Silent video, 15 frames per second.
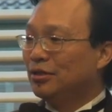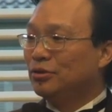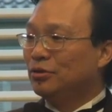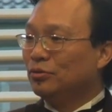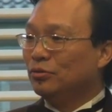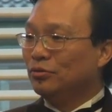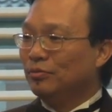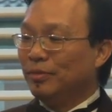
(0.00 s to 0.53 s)

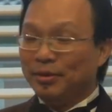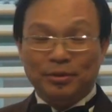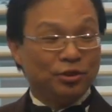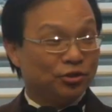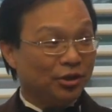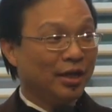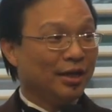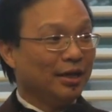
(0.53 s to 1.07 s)
to maybe
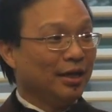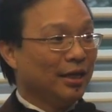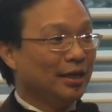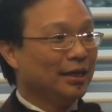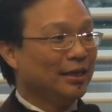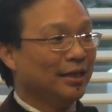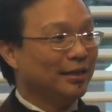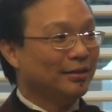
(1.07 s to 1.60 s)
share
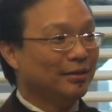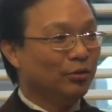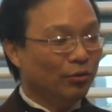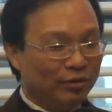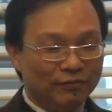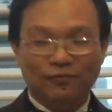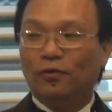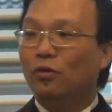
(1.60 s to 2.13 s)
that
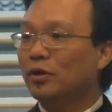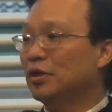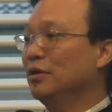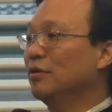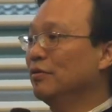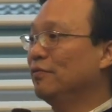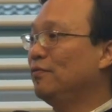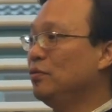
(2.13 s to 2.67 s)
going forward
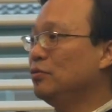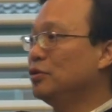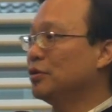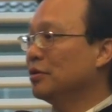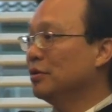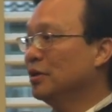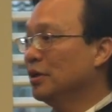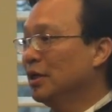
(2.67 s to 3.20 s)
into the
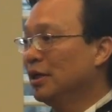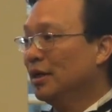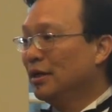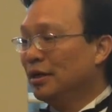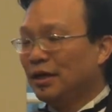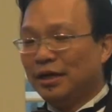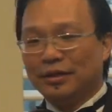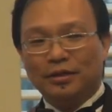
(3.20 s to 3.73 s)
future,
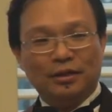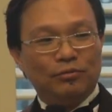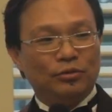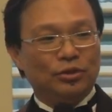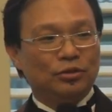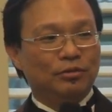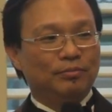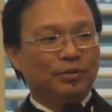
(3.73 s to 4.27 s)
I think we
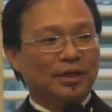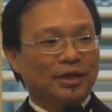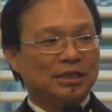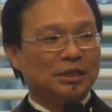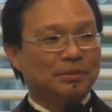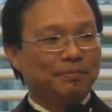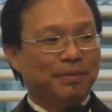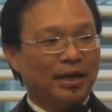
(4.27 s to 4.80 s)
should be
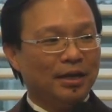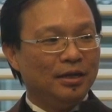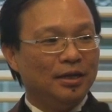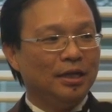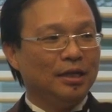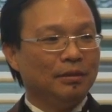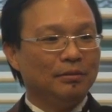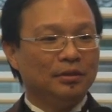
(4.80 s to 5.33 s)

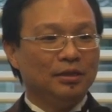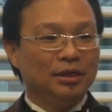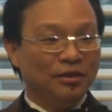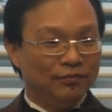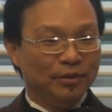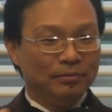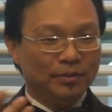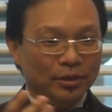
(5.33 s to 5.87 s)
expanding
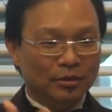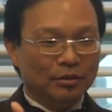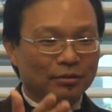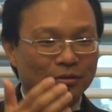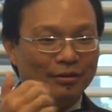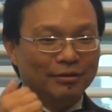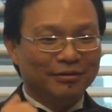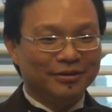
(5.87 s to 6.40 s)
even
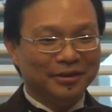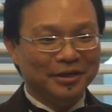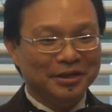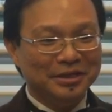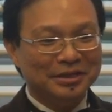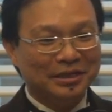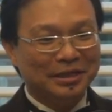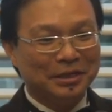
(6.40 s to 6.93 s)
beyond the
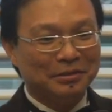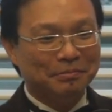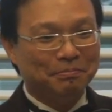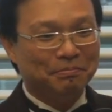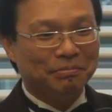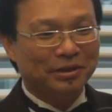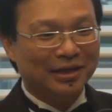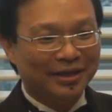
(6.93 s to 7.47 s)

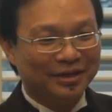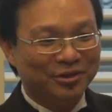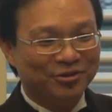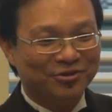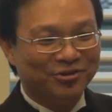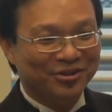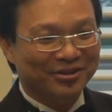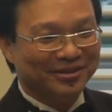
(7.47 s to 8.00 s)
internet
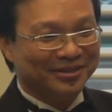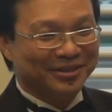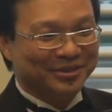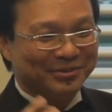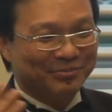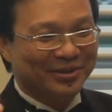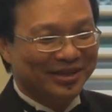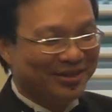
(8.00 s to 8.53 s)
planetary
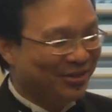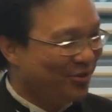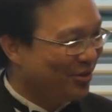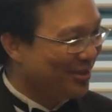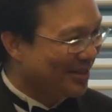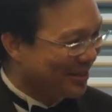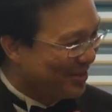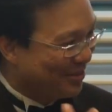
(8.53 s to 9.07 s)

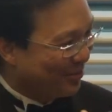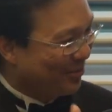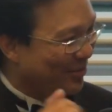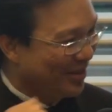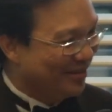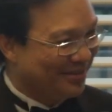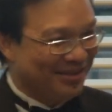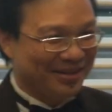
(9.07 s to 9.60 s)
system of
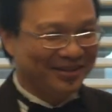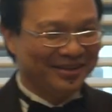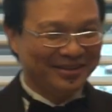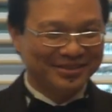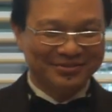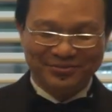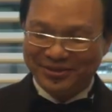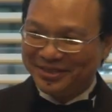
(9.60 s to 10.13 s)
the internet,
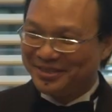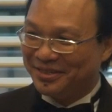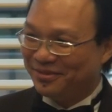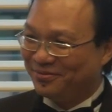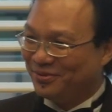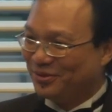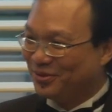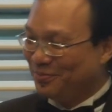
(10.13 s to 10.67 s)
as Vint
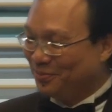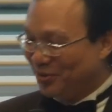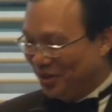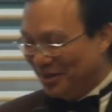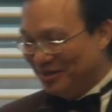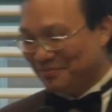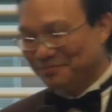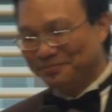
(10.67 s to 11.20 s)
Cerf used to put
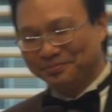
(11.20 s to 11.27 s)
it,